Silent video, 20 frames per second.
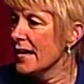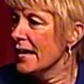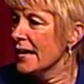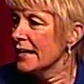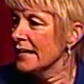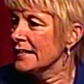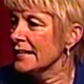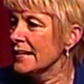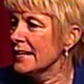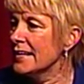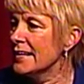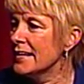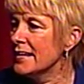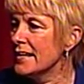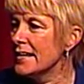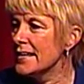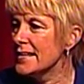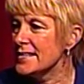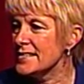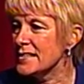Lynn
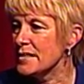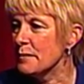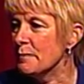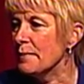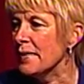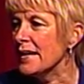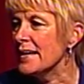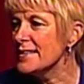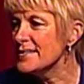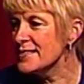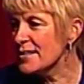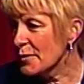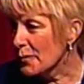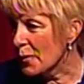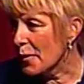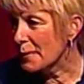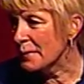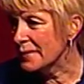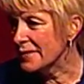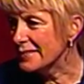is an amazing
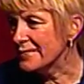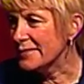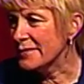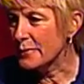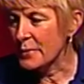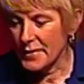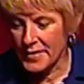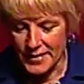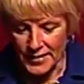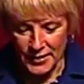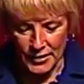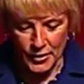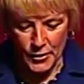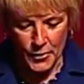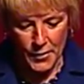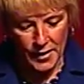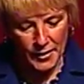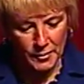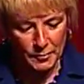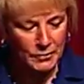woman with an
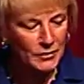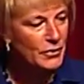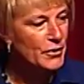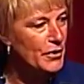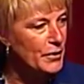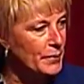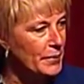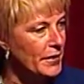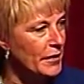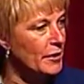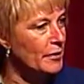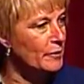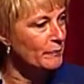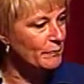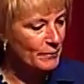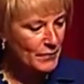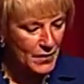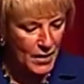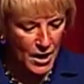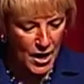incredible career.
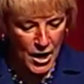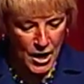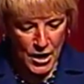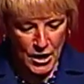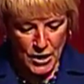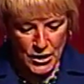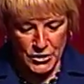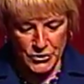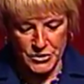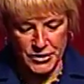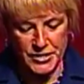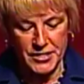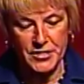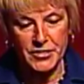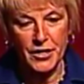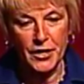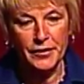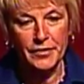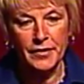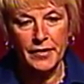She
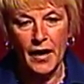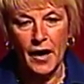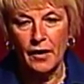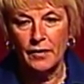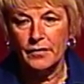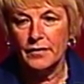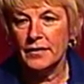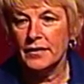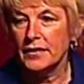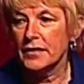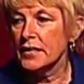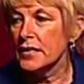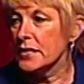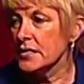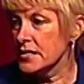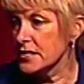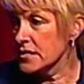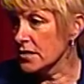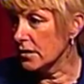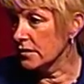started out in
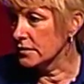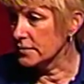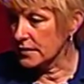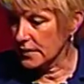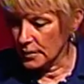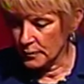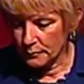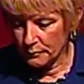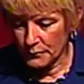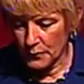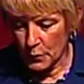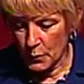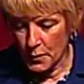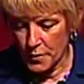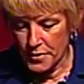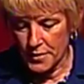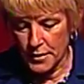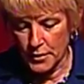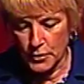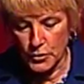consulting with
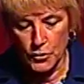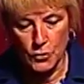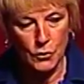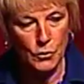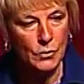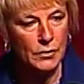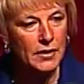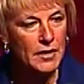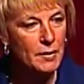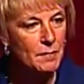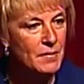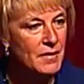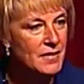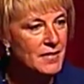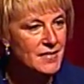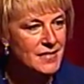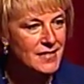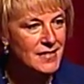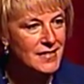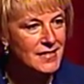a newly
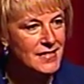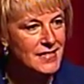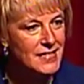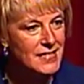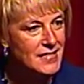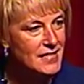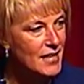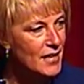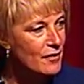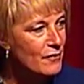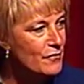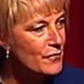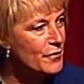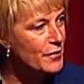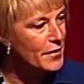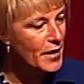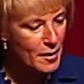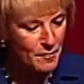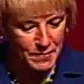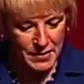minted Stanford
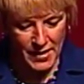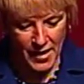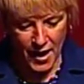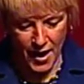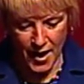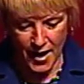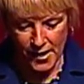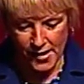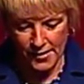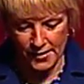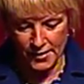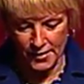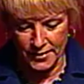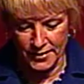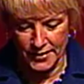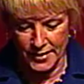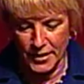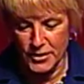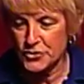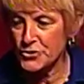MBA and
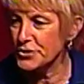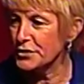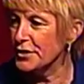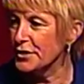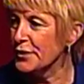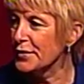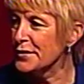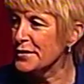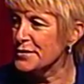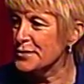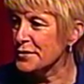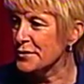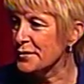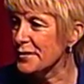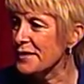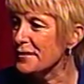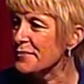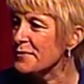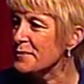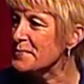an engineering
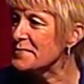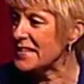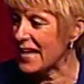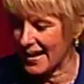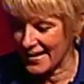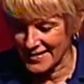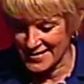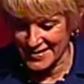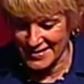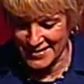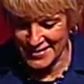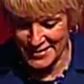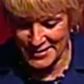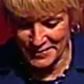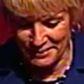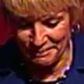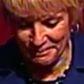degree from Texas.